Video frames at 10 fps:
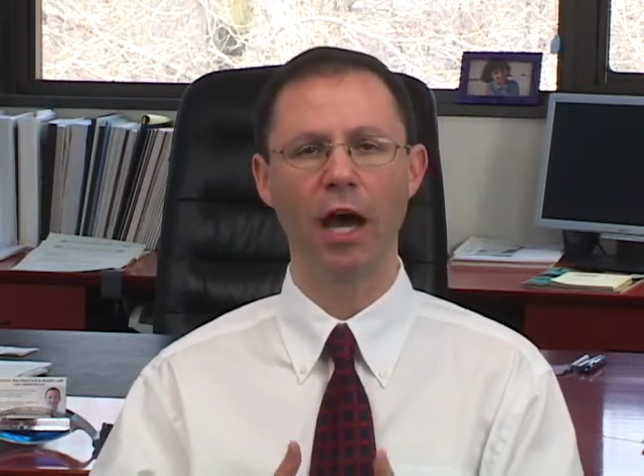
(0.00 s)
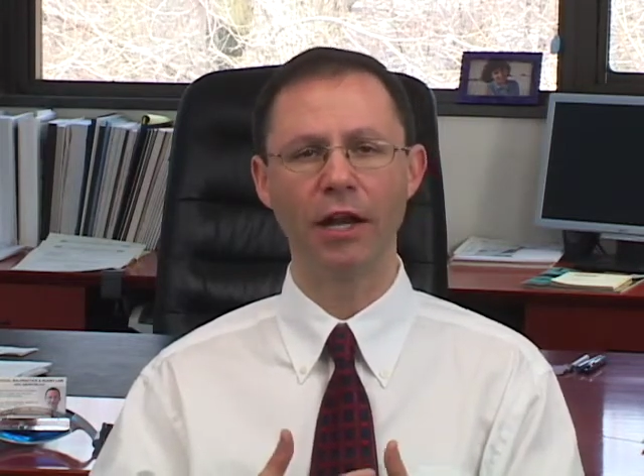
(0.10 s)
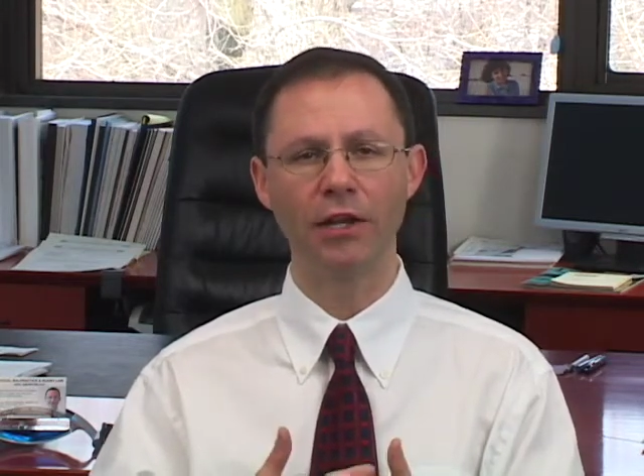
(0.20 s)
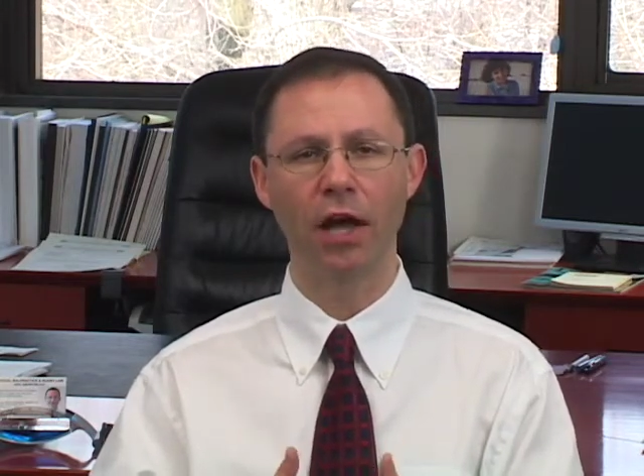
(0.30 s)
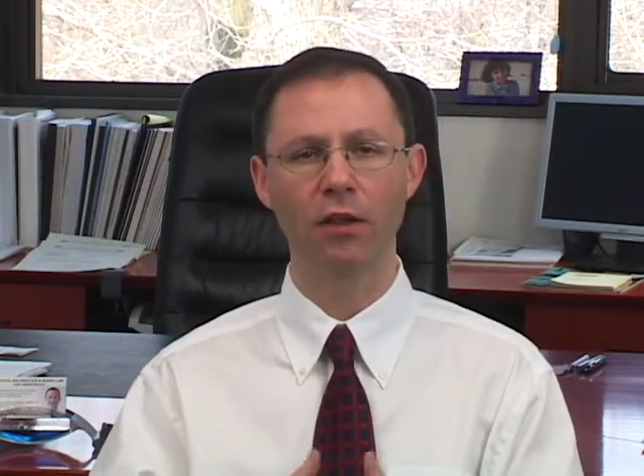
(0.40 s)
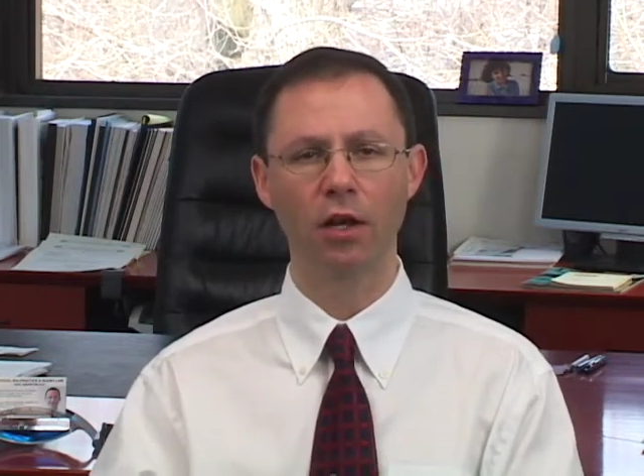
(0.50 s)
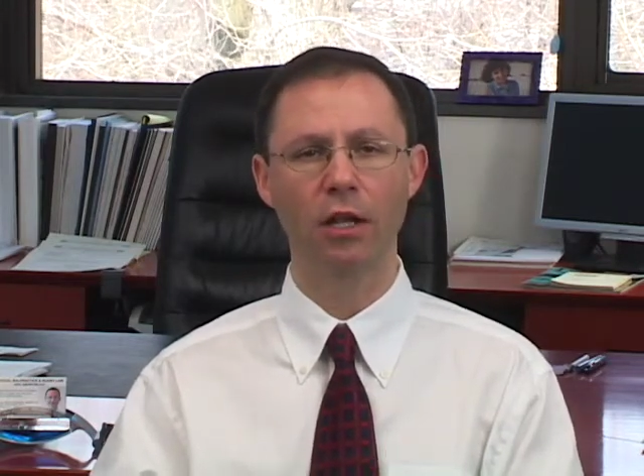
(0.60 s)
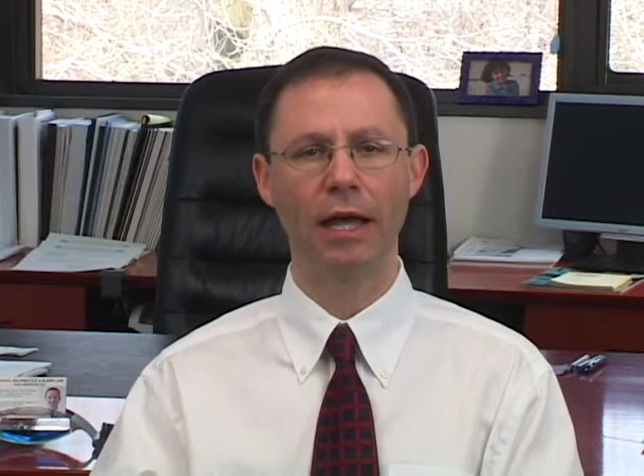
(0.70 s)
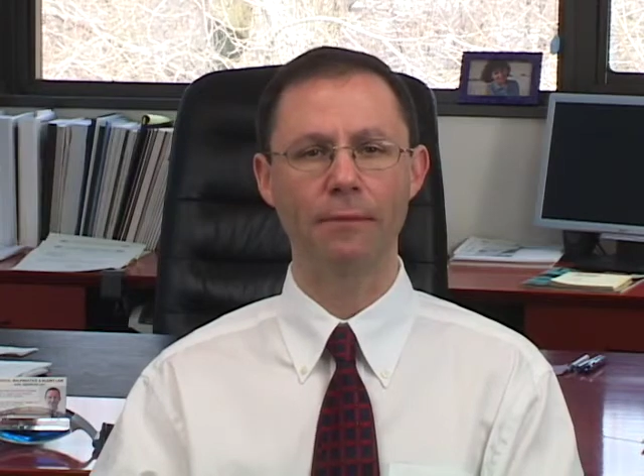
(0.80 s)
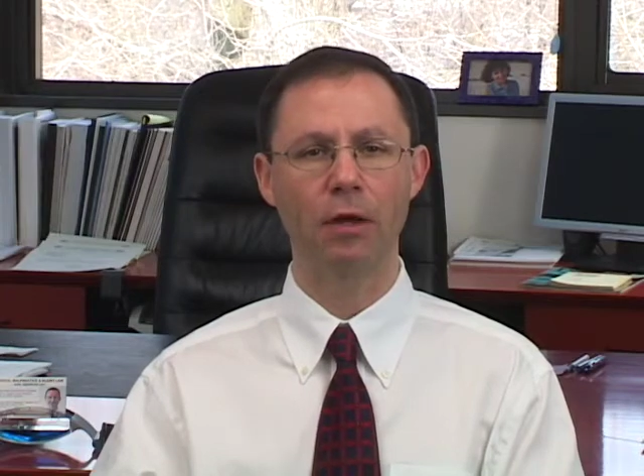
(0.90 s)
Another
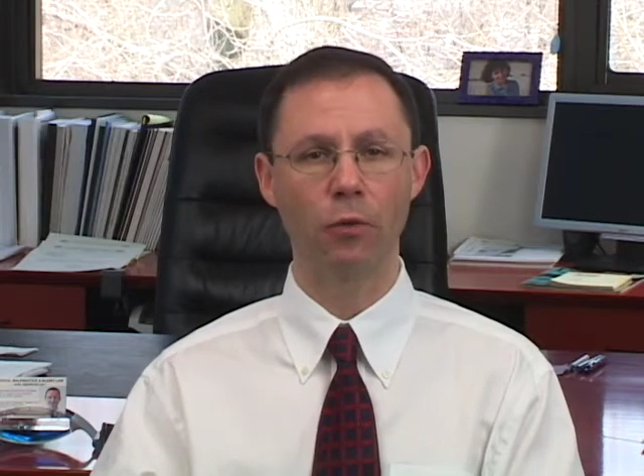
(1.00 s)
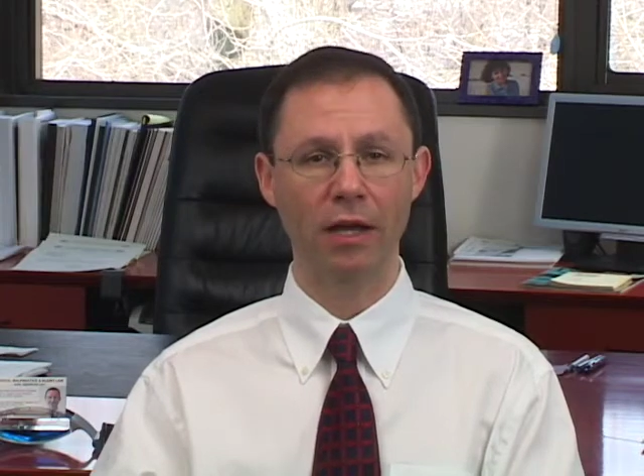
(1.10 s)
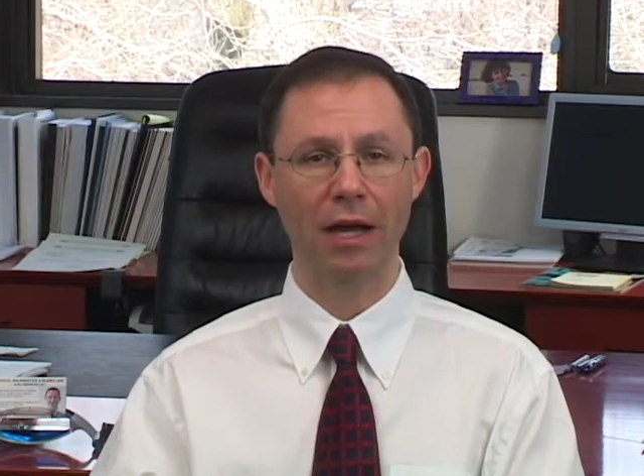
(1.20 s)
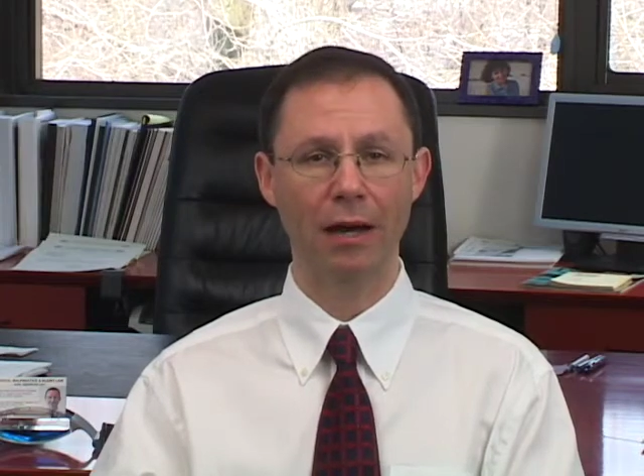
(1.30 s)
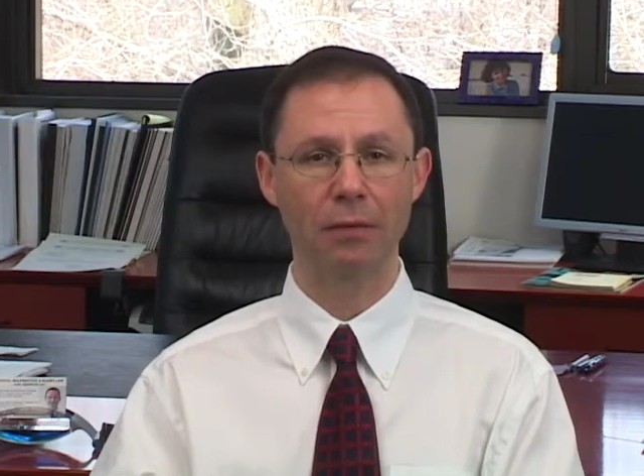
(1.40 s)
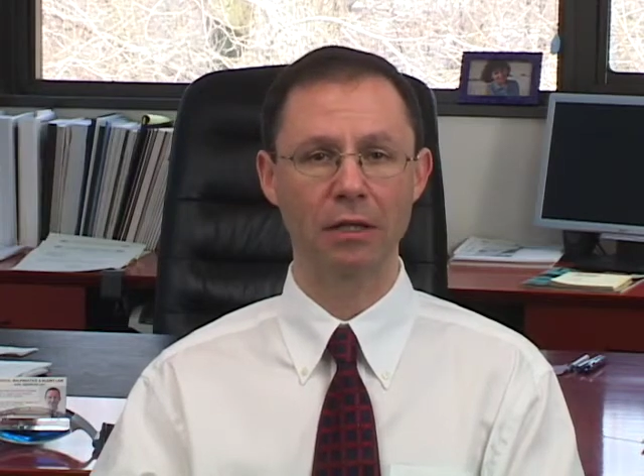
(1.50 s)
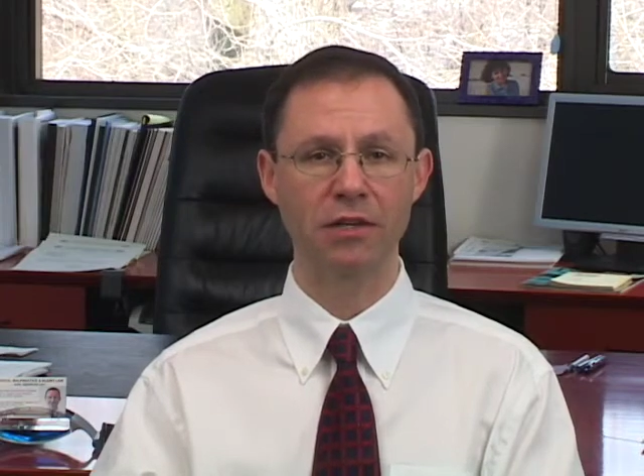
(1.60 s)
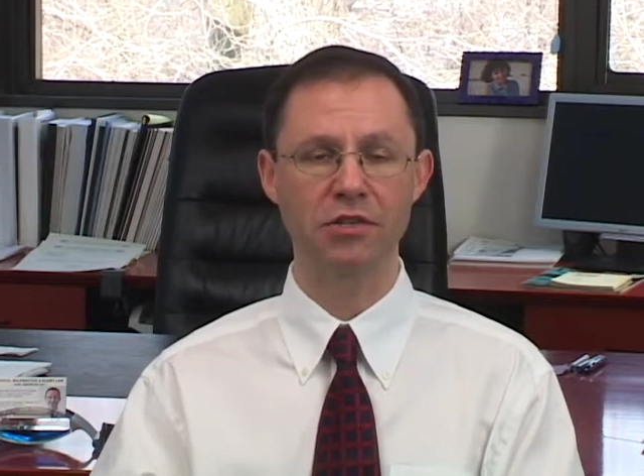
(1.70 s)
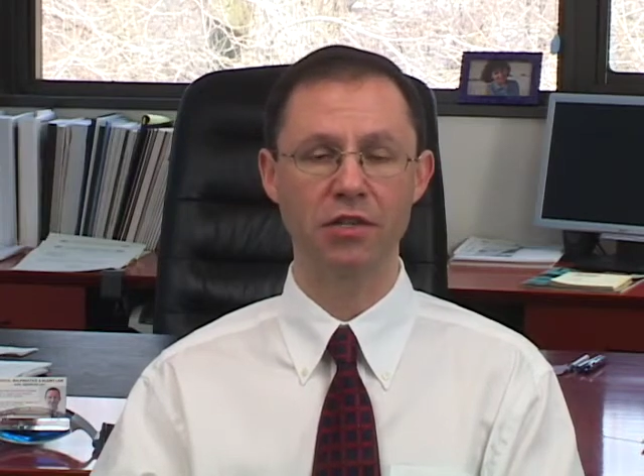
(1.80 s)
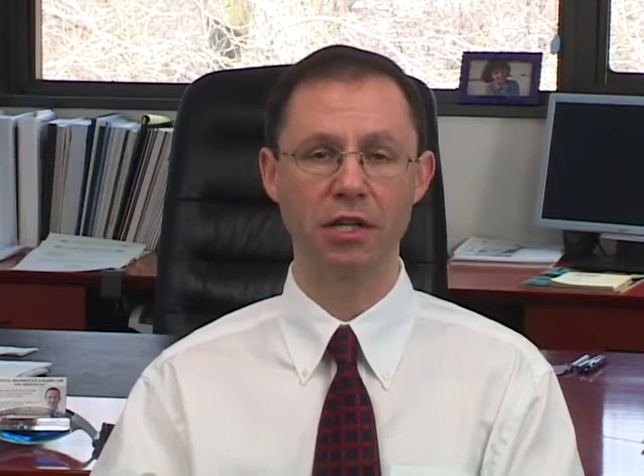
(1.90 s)
claim that we
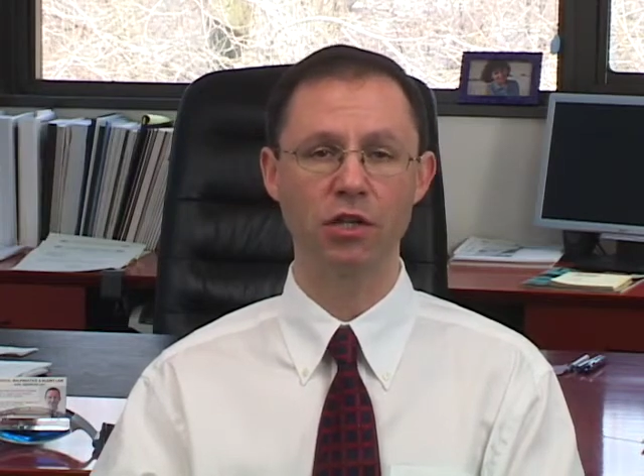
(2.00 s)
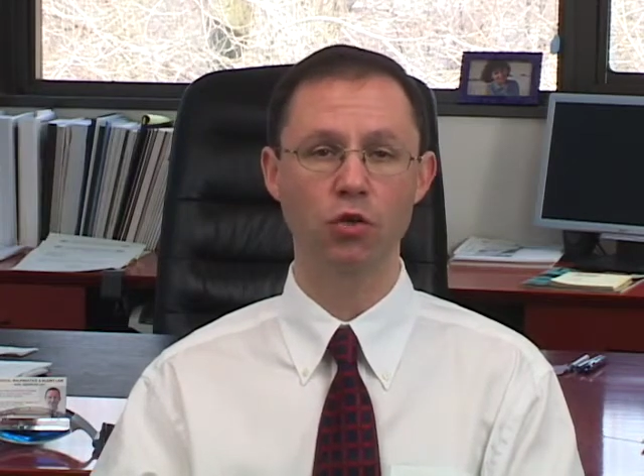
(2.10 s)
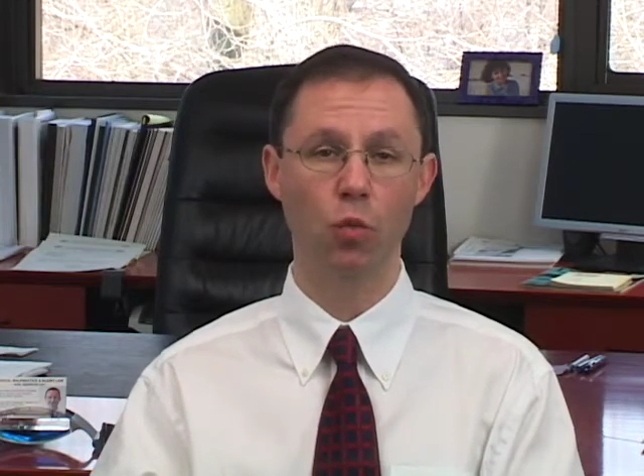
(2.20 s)
commonly see is